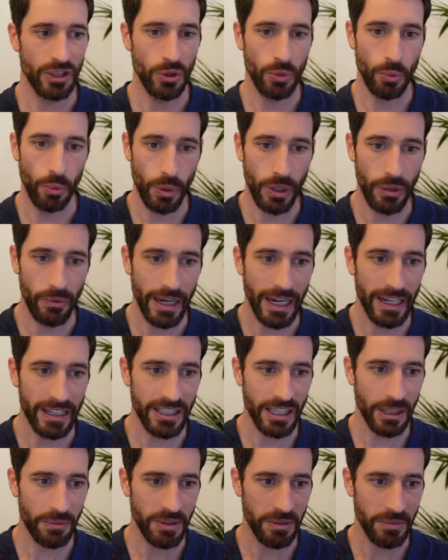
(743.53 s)
we ran an
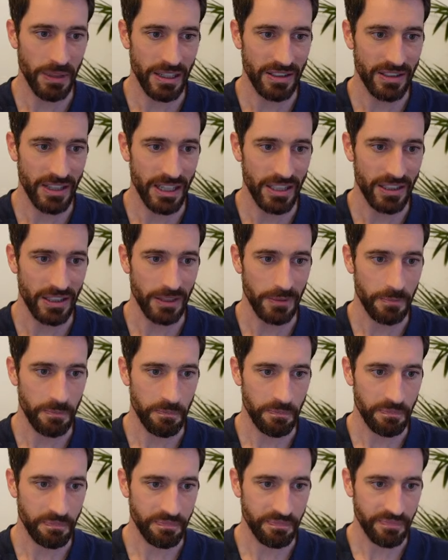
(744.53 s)
optimization,
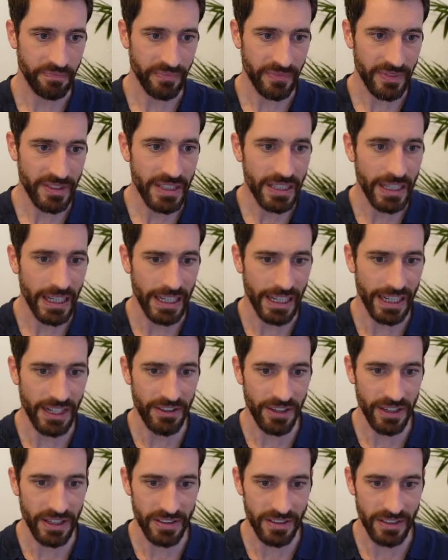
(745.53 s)
and here
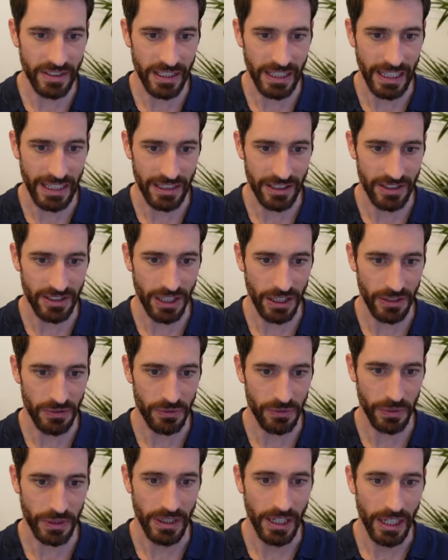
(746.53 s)
you can see that the
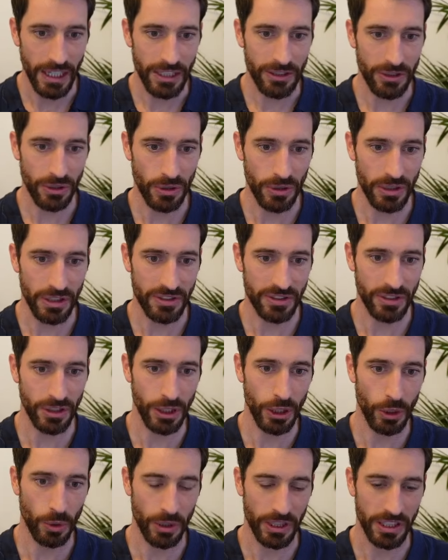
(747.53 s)
software told us to
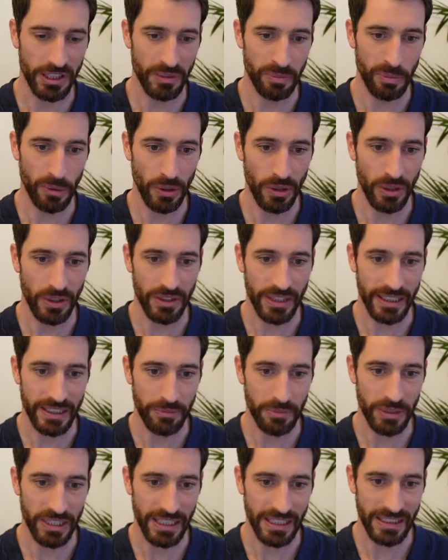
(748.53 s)
lower the spoiler
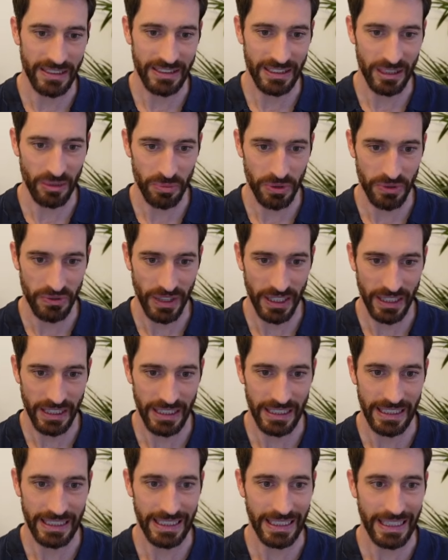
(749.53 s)
but then still provide a
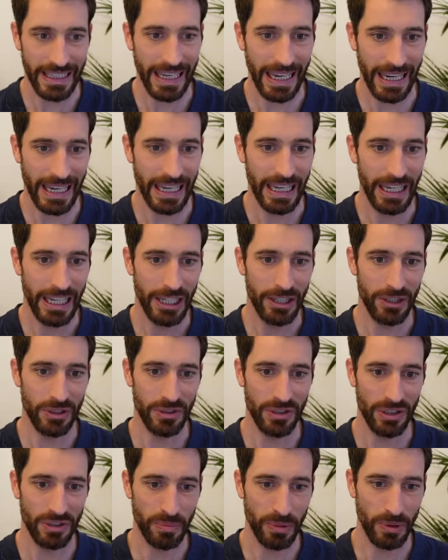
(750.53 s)
little kick to the
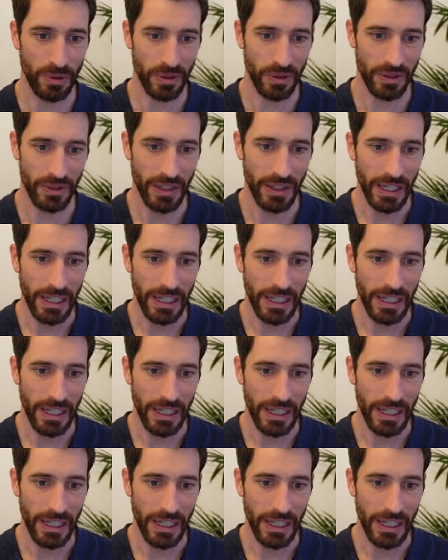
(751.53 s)
spoiler.